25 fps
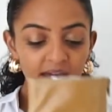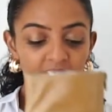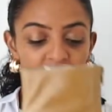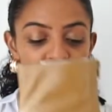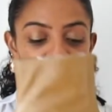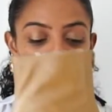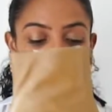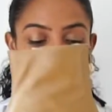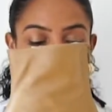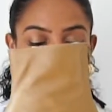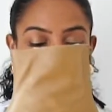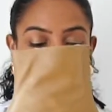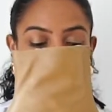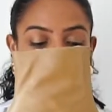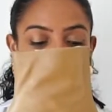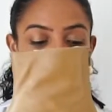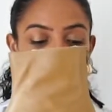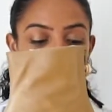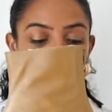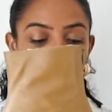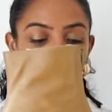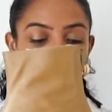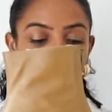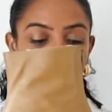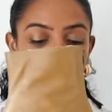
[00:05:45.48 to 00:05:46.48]
The heel
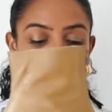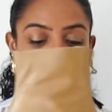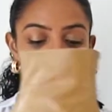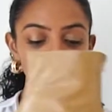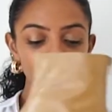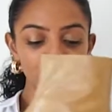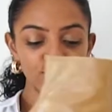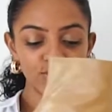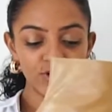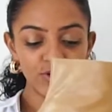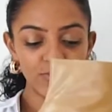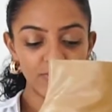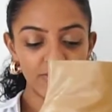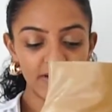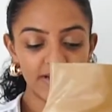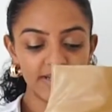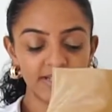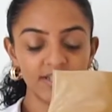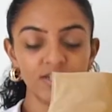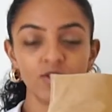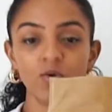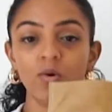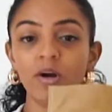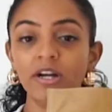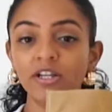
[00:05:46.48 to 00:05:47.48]
height is not too bad.
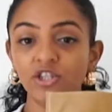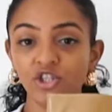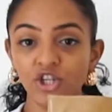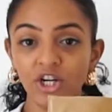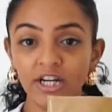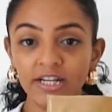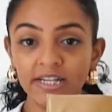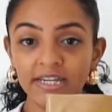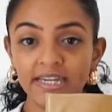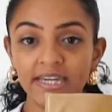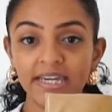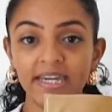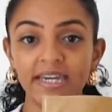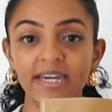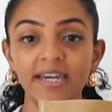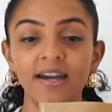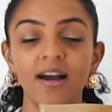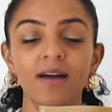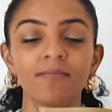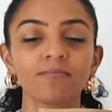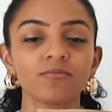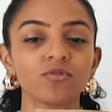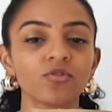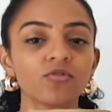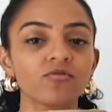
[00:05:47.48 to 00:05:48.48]
It's quite chunky.
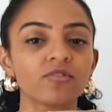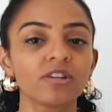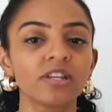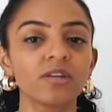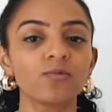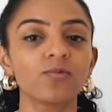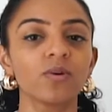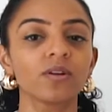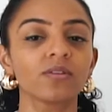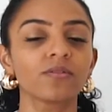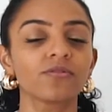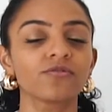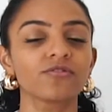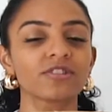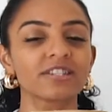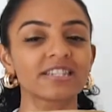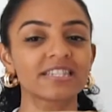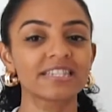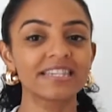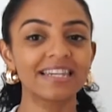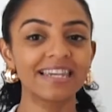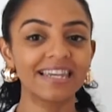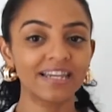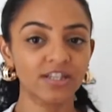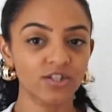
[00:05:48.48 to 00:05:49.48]
I'm not really one for a
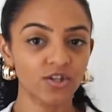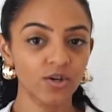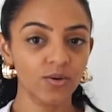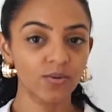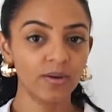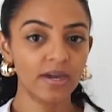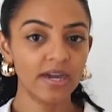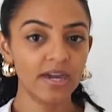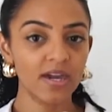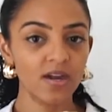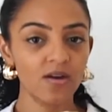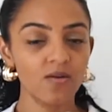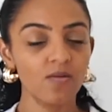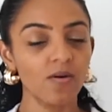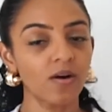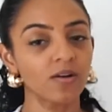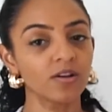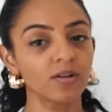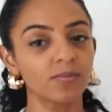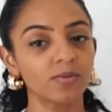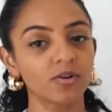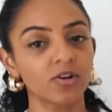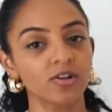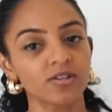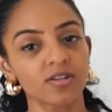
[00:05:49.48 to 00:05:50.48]
stiletto heel,
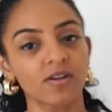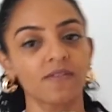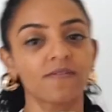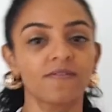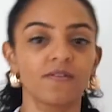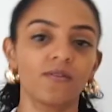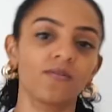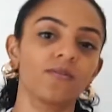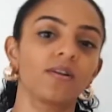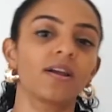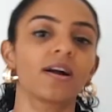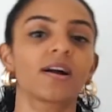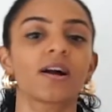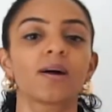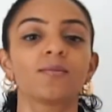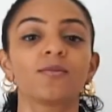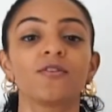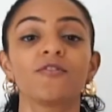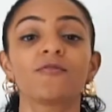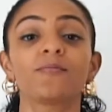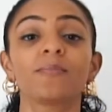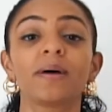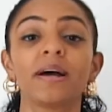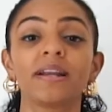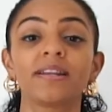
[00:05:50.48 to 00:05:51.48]
only because I feel like I'm
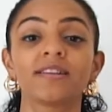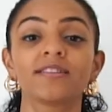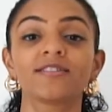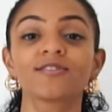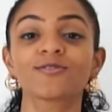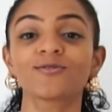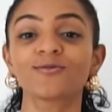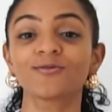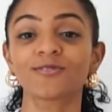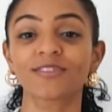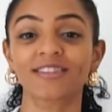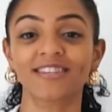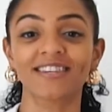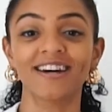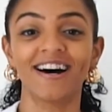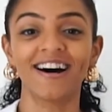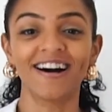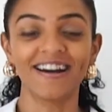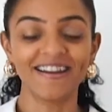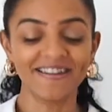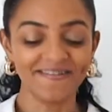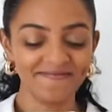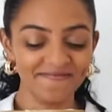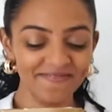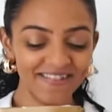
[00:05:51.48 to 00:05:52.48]
off balance all the
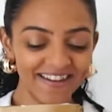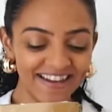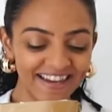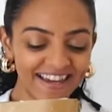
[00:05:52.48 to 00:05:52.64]
time.